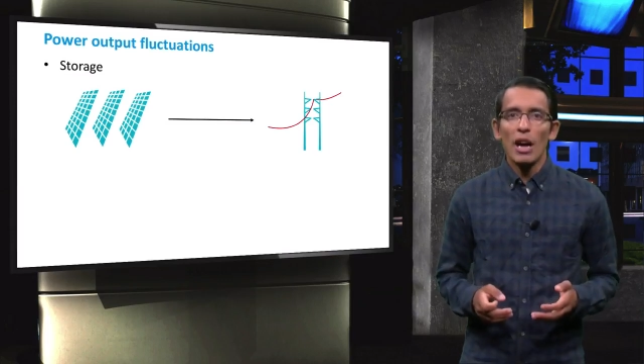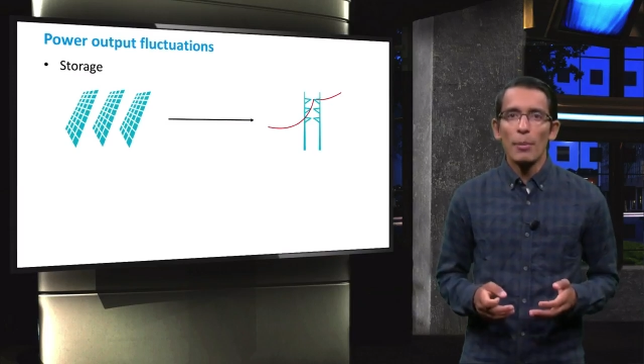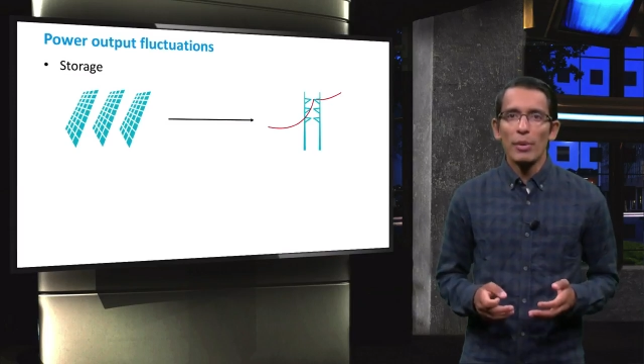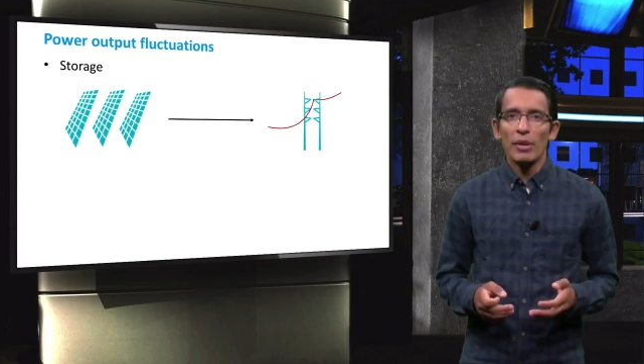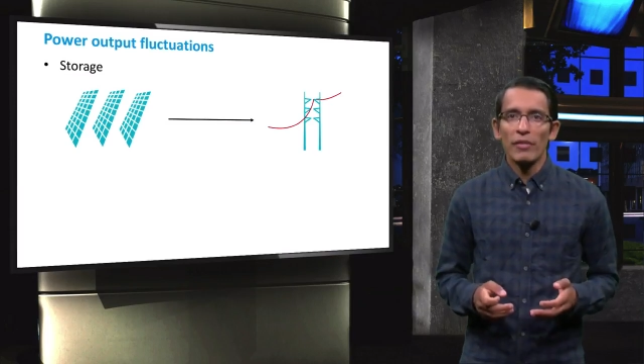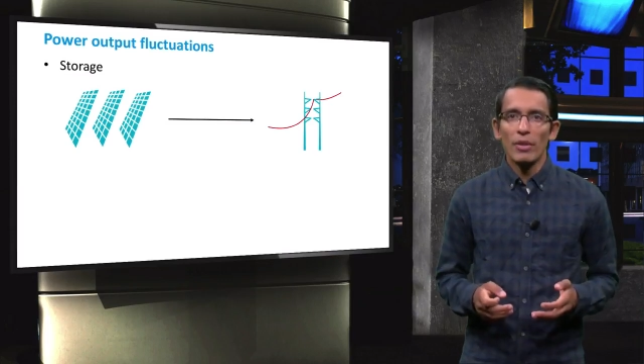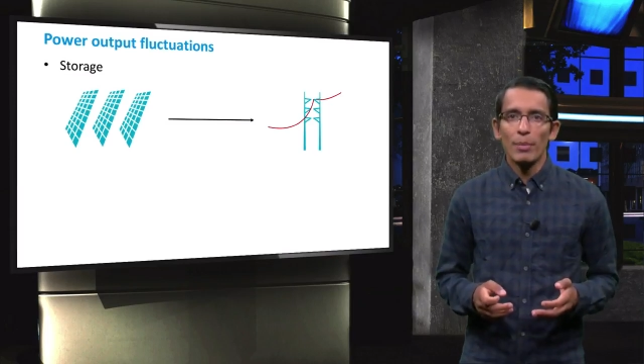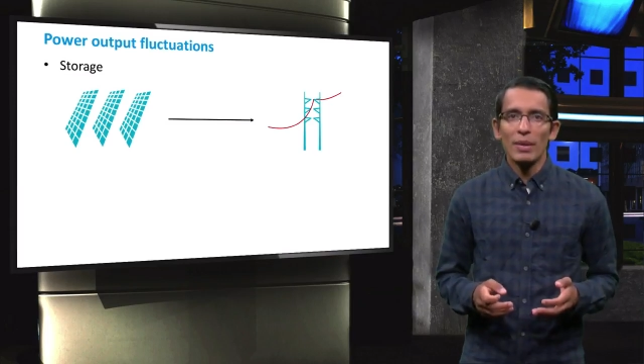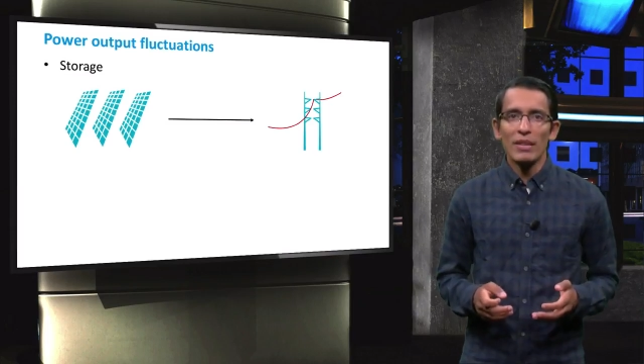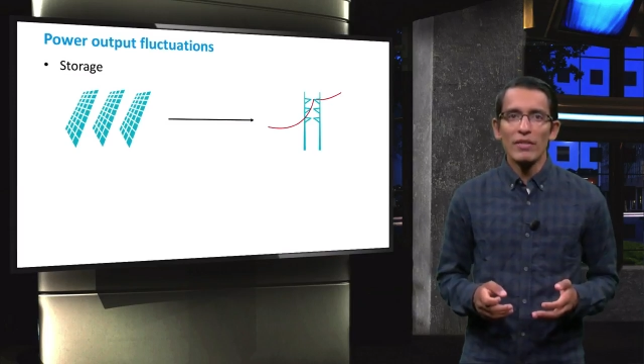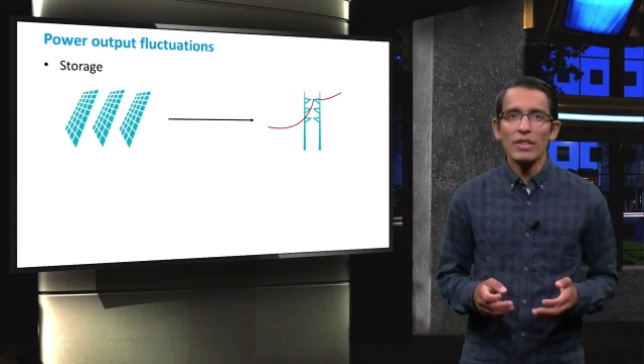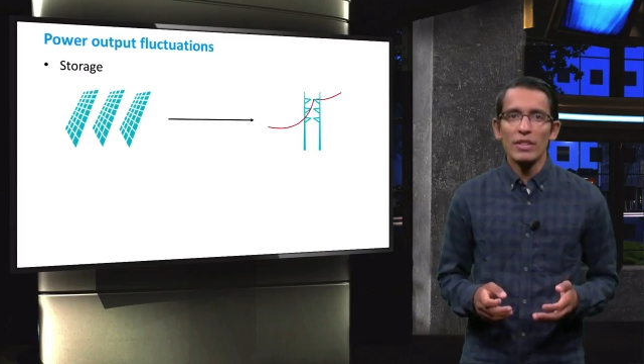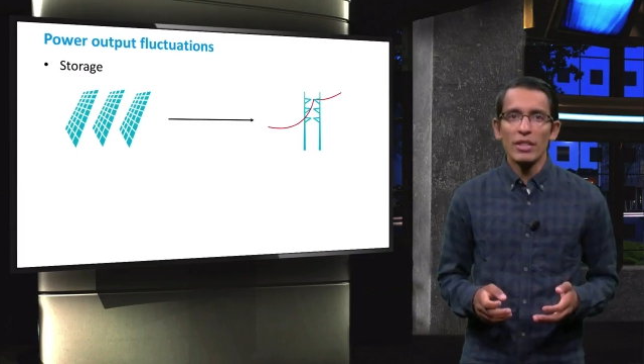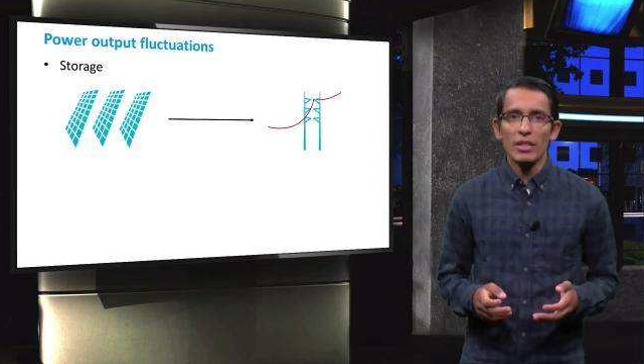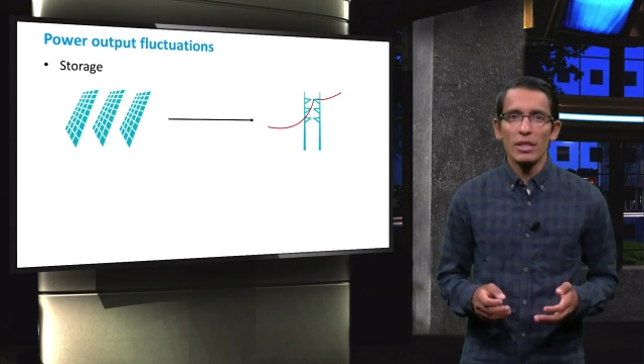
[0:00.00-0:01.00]
output of the
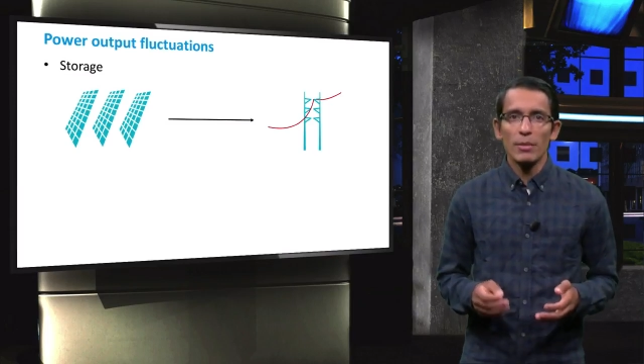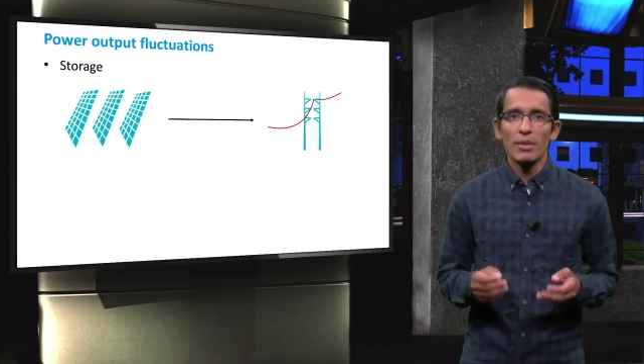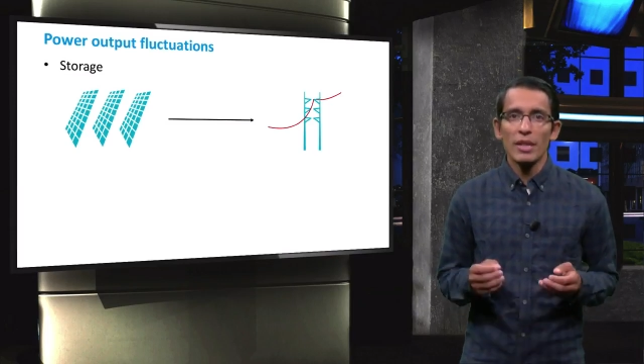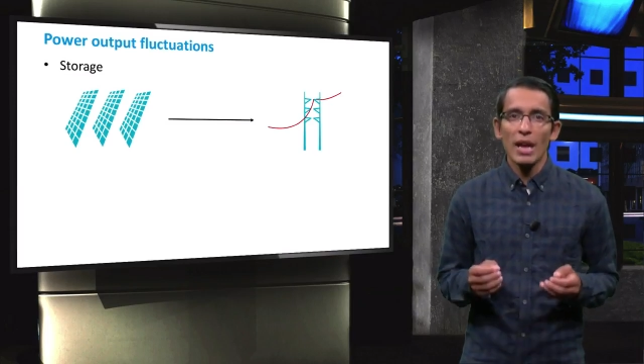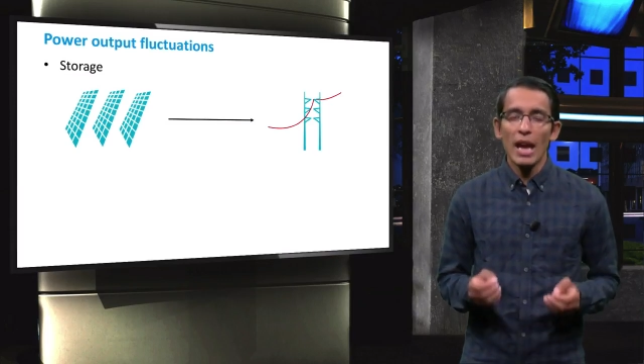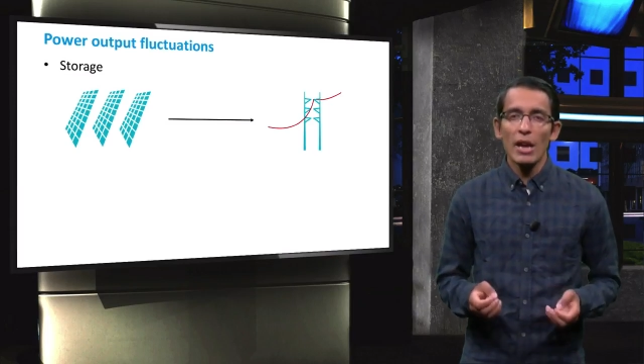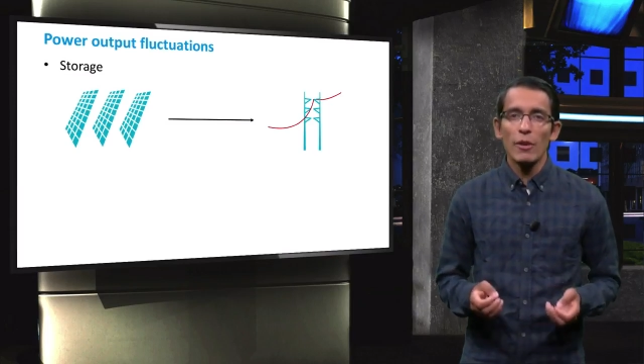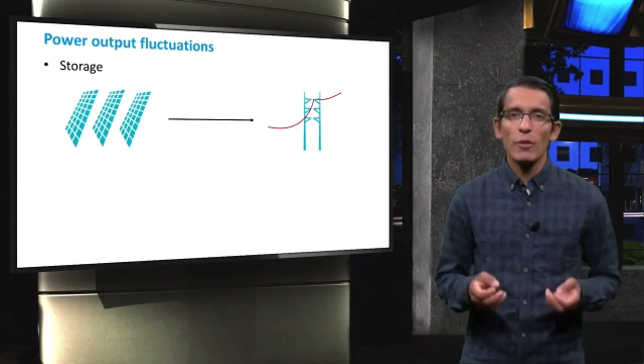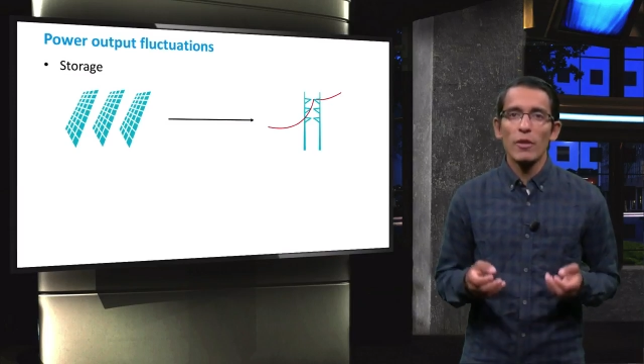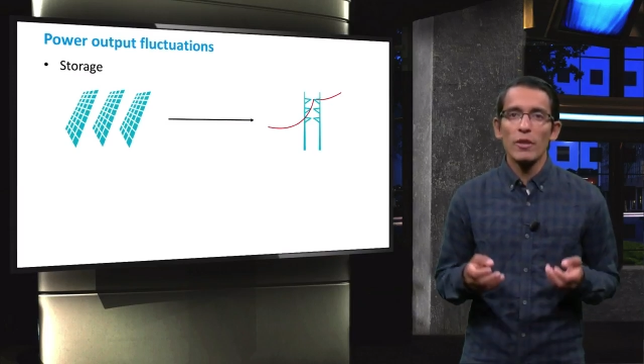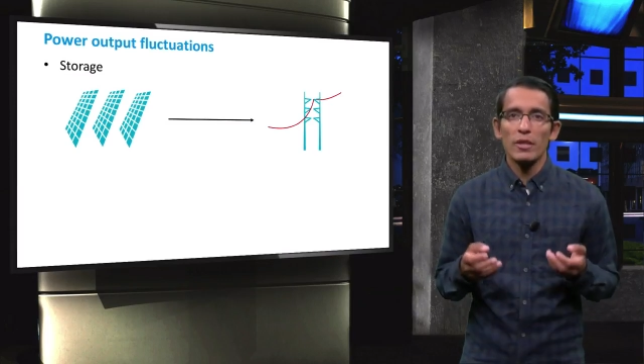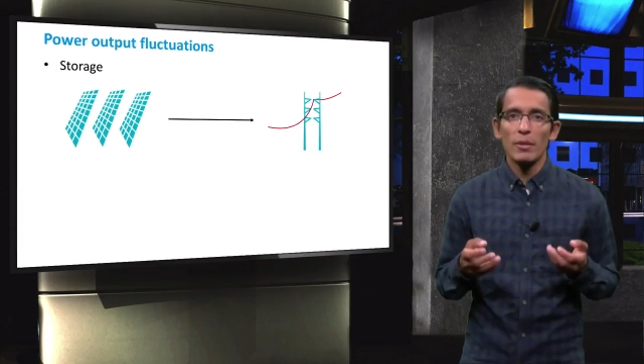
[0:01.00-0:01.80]
PV system is higher than the